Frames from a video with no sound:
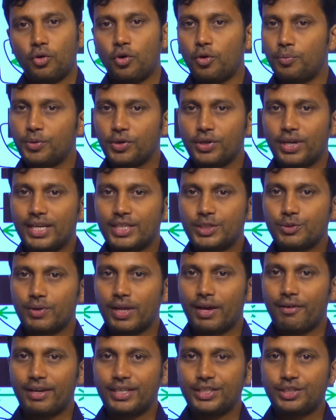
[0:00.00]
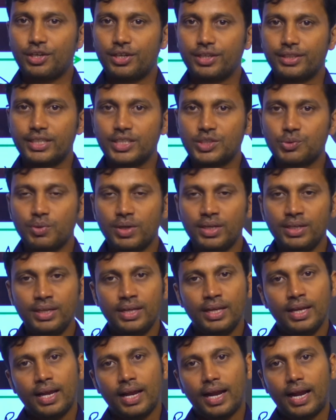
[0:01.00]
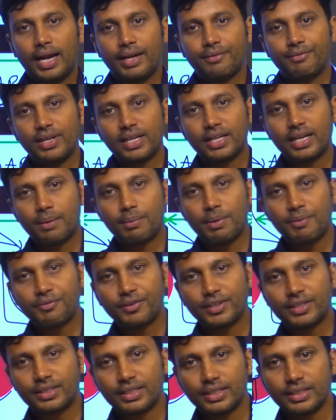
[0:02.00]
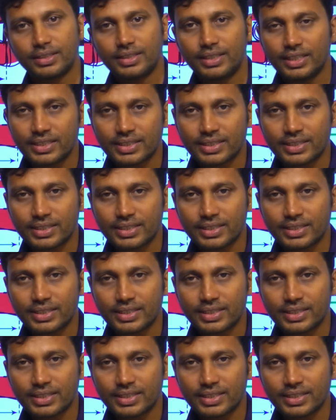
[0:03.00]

hope you guys would have enjoyed this one and we'll come up with uh,